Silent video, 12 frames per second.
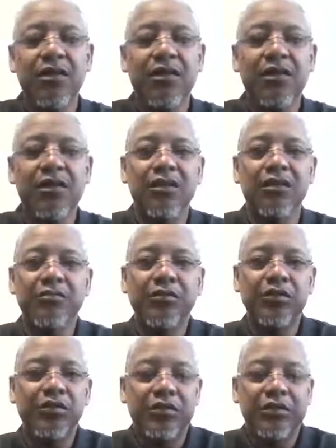
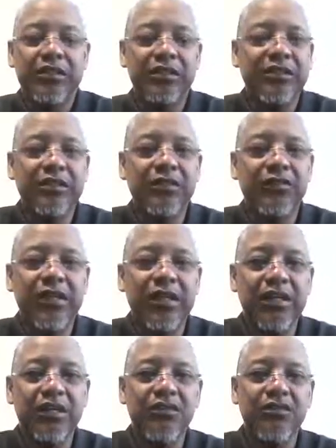You know, at any given
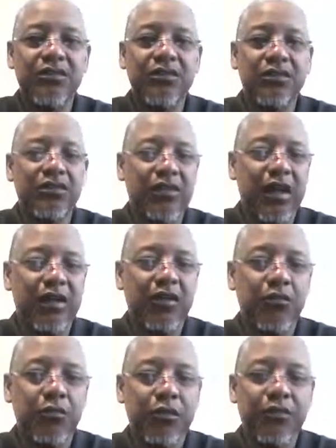age, there's
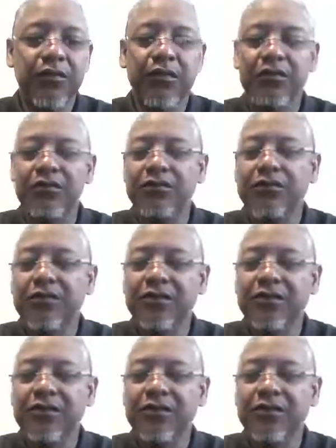actuarial